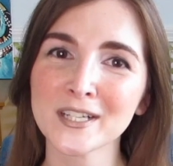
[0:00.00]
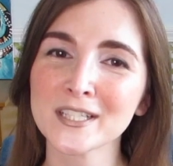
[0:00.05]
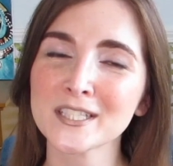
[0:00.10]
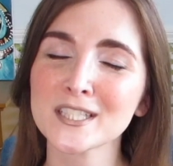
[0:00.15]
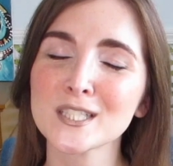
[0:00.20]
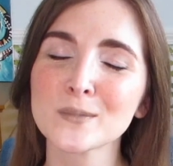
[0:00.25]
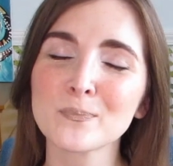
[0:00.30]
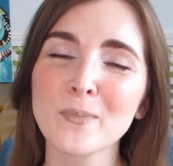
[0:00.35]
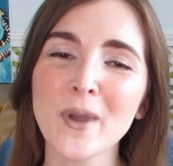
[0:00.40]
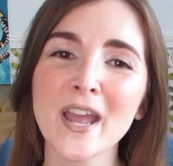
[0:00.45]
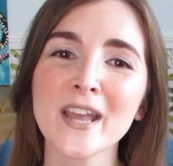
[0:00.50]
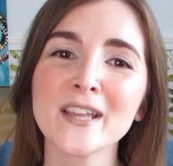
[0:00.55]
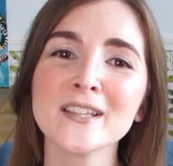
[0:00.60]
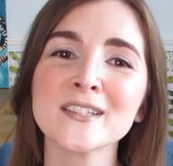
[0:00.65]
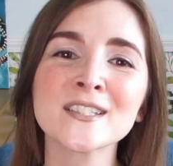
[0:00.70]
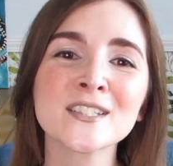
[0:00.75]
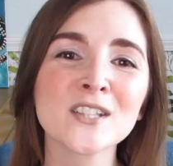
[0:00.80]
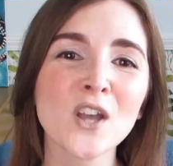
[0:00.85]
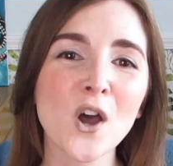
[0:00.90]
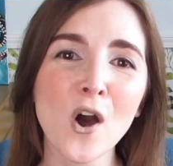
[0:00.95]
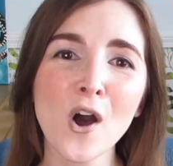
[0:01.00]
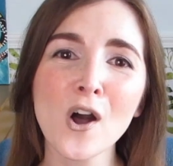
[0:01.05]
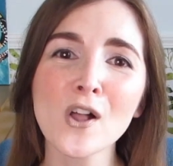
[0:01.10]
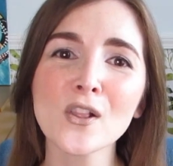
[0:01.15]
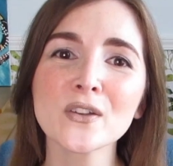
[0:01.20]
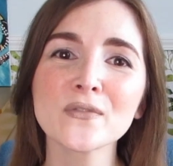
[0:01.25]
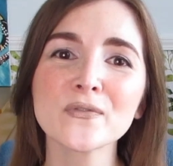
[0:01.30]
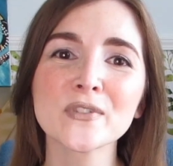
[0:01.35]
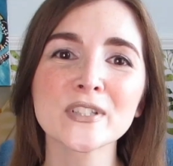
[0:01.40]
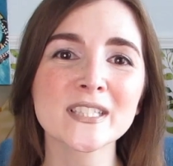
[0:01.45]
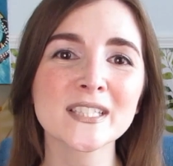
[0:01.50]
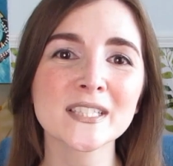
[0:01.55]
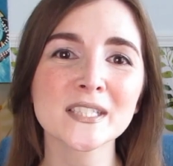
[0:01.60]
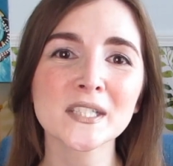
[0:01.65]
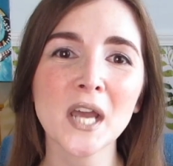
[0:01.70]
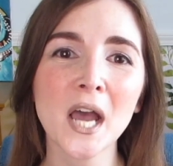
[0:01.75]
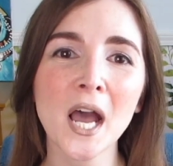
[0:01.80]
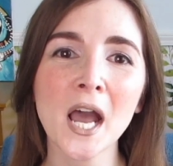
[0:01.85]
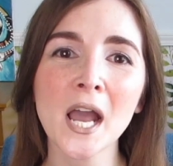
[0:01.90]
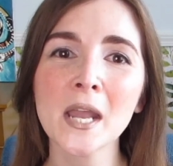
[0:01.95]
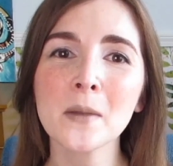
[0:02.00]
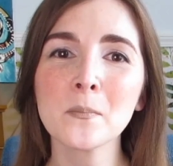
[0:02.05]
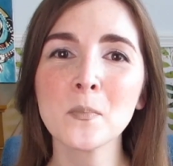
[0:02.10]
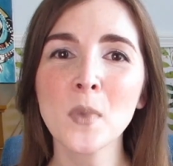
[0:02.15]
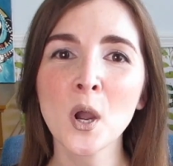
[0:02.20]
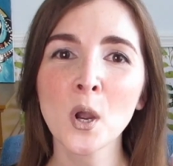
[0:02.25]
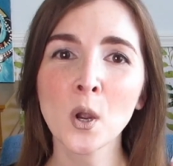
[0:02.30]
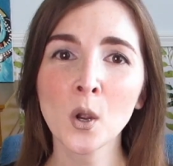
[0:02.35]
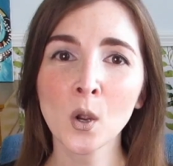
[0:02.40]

it spends all of its time